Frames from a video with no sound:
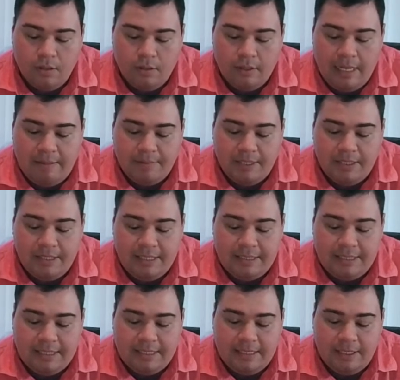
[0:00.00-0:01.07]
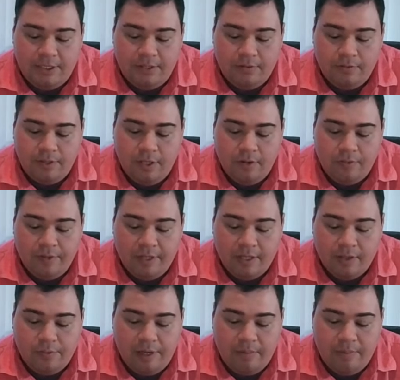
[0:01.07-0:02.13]
Captain D says, did you know that
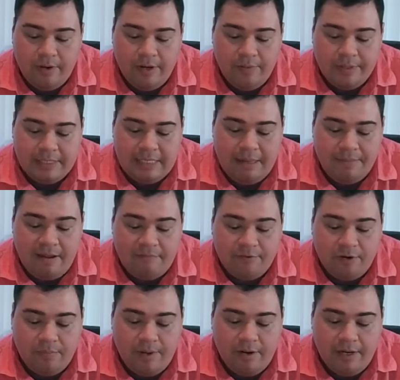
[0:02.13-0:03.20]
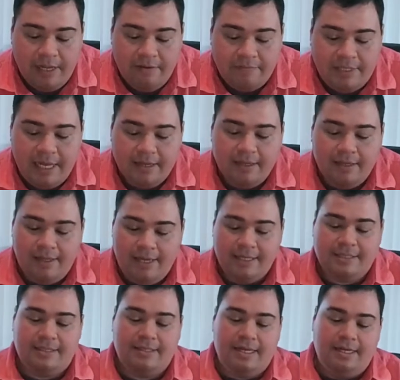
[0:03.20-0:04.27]
the Queen Mary was named after Mary of Tech?
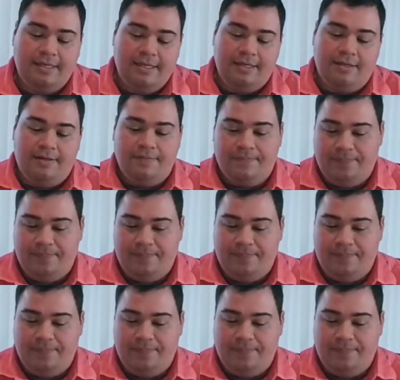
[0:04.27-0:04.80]
Yes, I did.